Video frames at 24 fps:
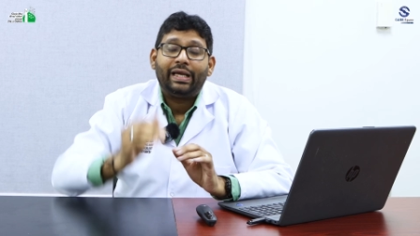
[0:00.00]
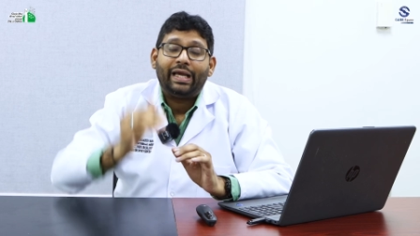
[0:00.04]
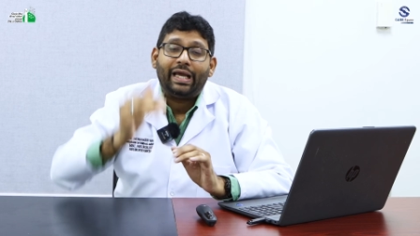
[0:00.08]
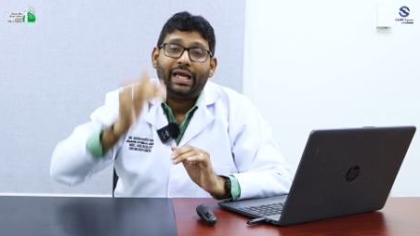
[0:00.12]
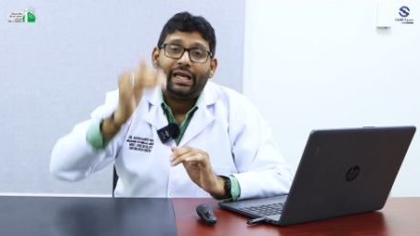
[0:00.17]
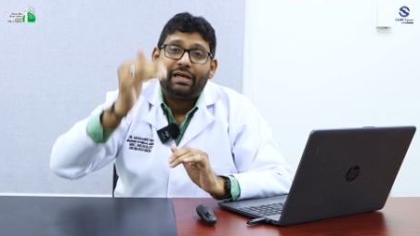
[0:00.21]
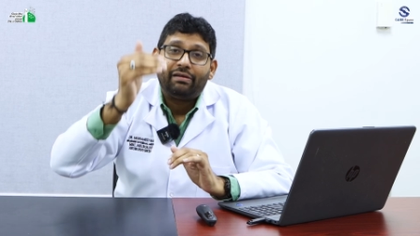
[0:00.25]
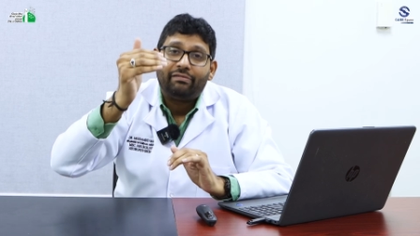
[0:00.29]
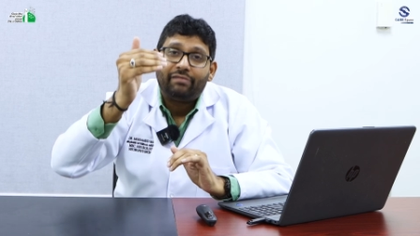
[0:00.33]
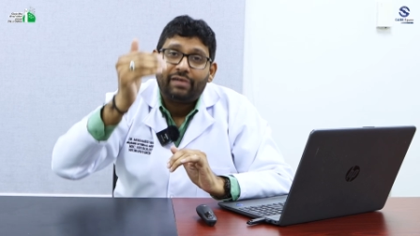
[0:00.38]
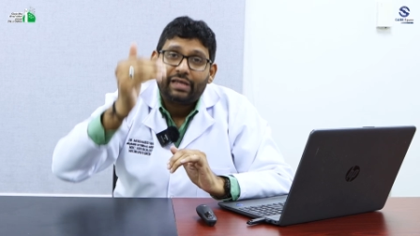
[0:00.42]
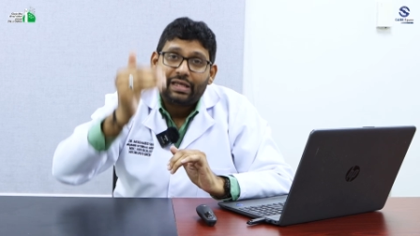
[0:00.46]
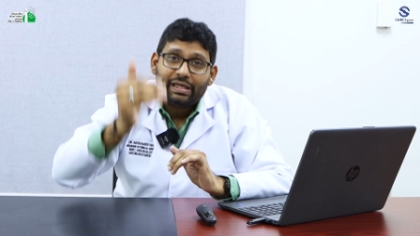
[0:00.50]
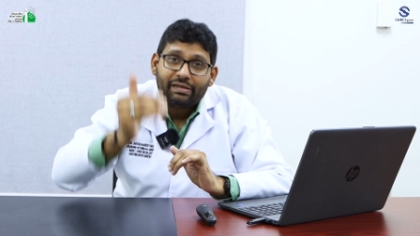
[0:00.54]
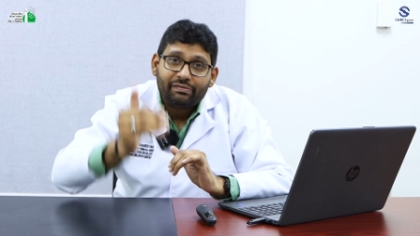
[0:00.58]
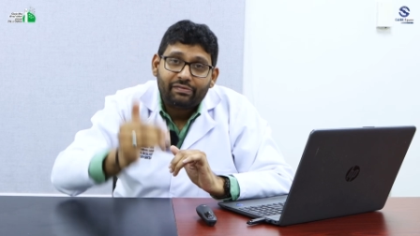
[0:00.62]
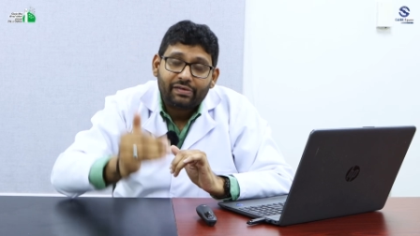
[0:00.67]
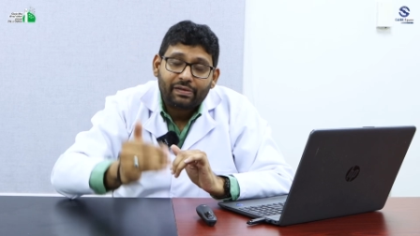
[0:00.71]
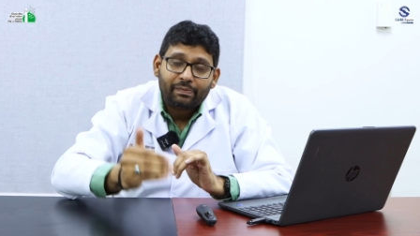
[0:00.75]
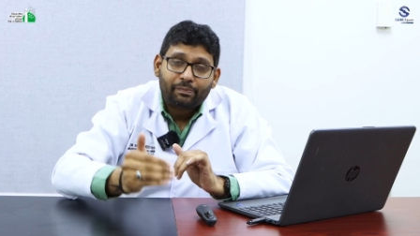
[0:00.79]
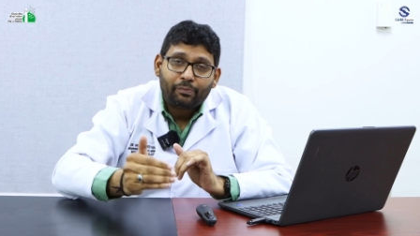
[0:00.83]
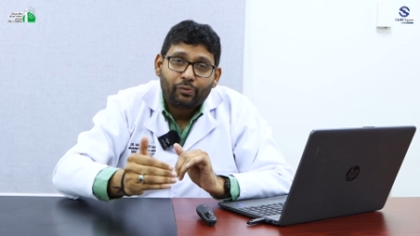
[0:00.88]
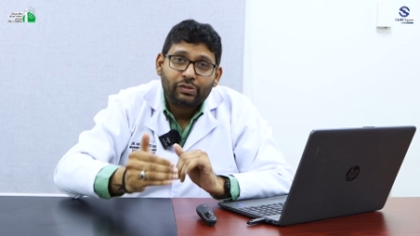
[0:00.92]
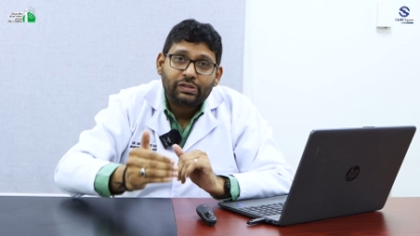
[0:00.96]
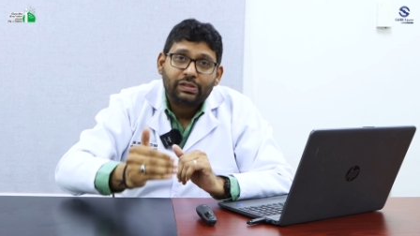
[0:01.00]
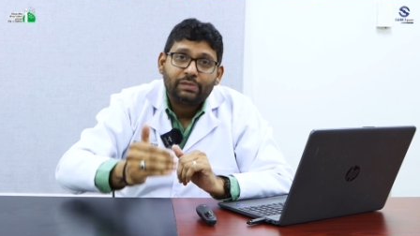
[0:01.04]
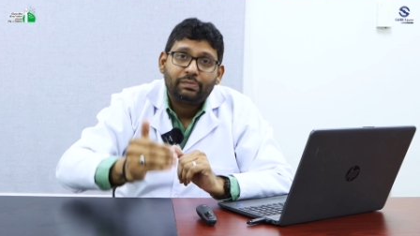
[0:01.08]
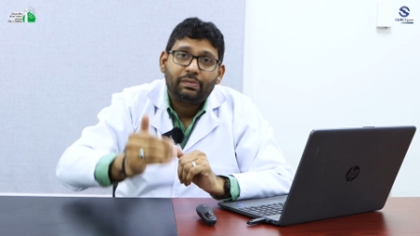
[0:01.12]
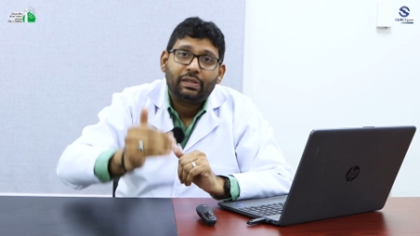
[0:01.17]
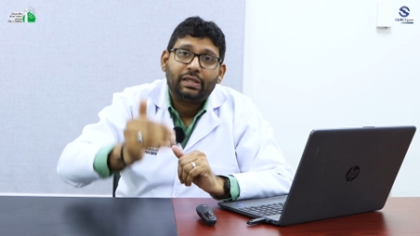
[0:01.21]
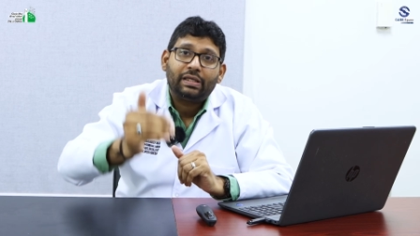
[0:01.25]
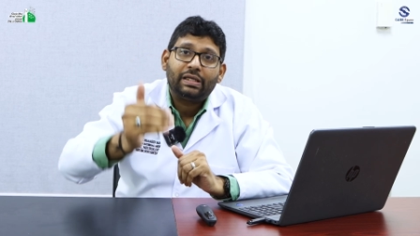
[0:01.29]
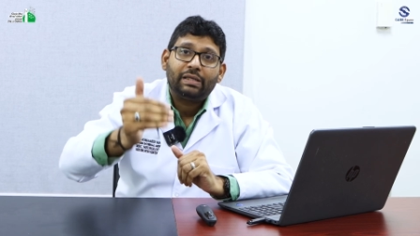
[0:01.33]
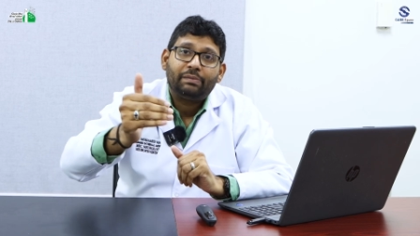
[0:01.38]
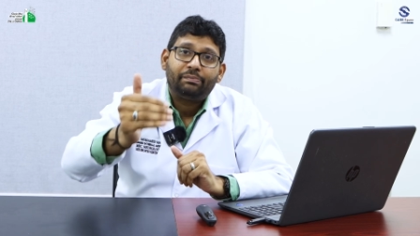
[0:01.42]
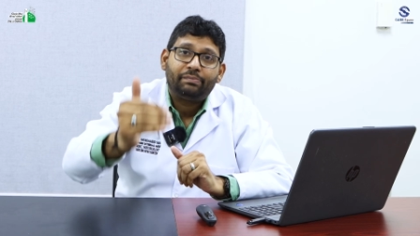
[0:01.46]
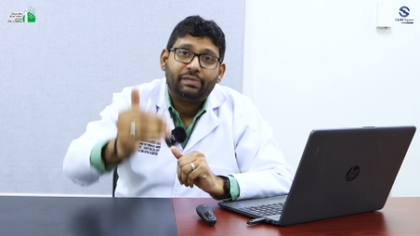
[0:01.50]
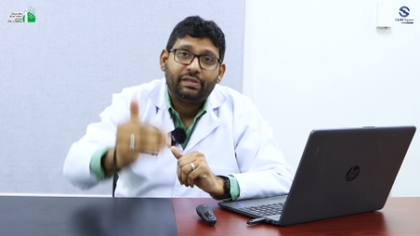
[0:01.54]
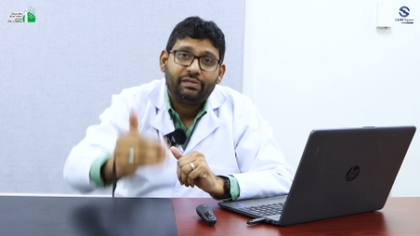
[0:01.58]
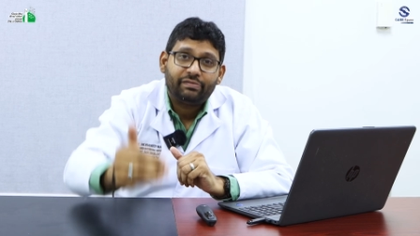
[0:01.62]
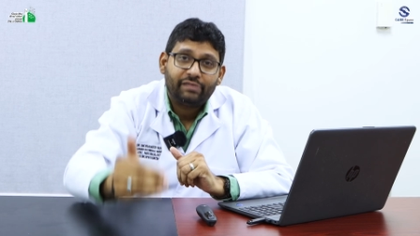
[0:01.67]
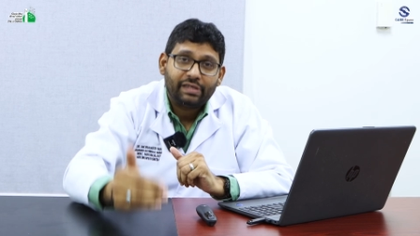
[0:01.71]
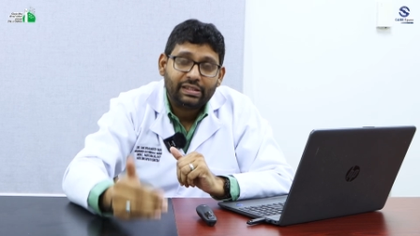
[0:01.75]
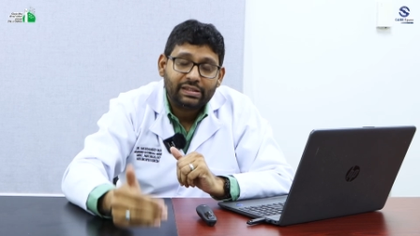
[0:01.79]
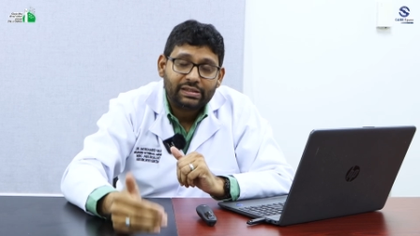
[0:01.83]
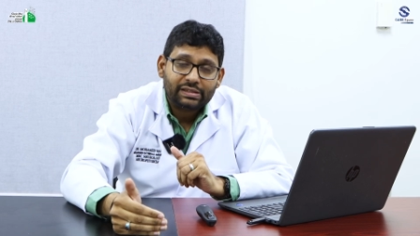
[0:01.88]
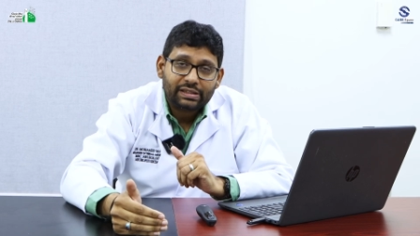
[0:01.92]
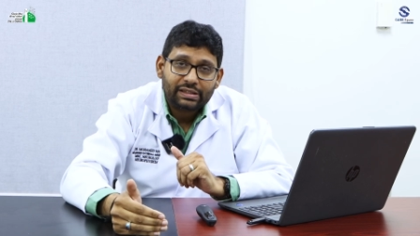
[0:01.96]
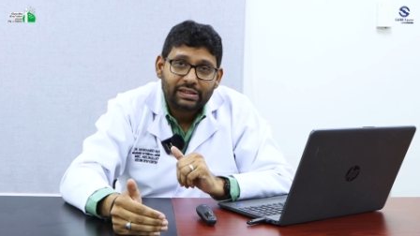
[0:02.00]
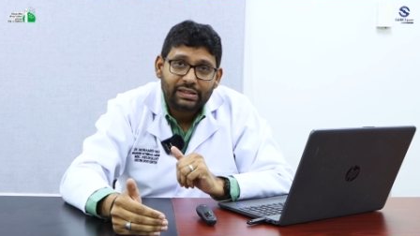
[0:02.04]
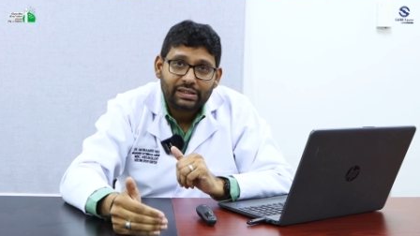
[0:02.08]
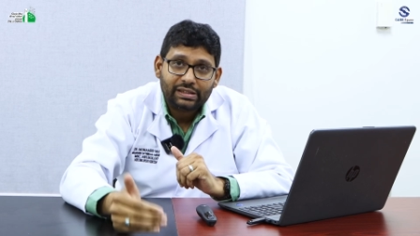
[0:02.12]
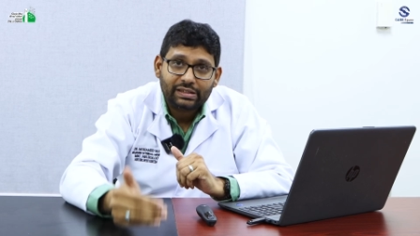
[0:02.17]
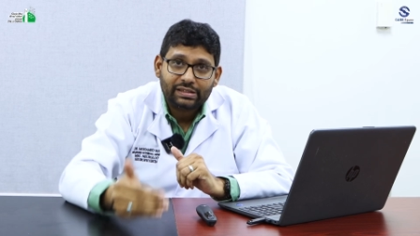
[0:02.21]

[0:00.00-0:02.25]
and wherever possible, prevention